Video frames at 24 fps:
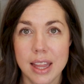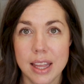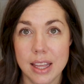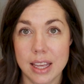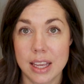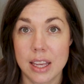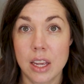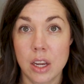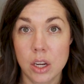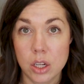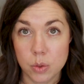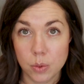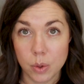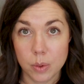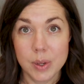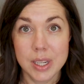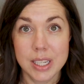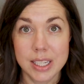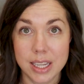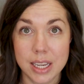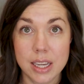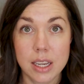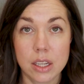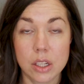here's what
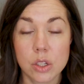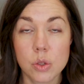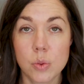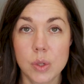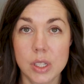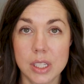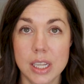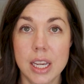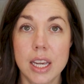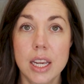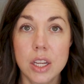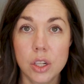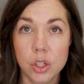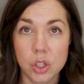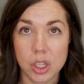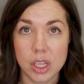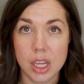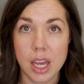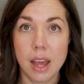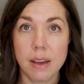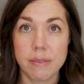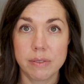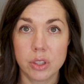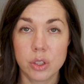we teach. We teach
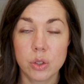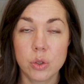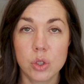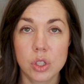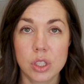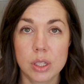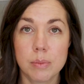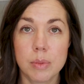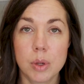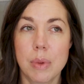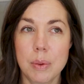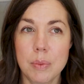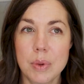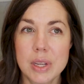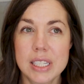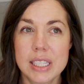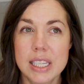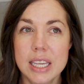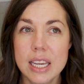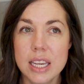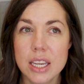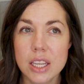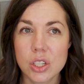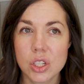the evolution, but we
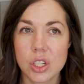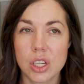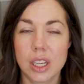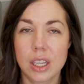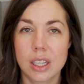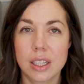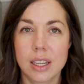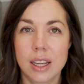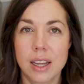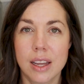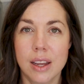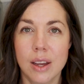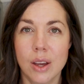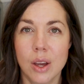teach it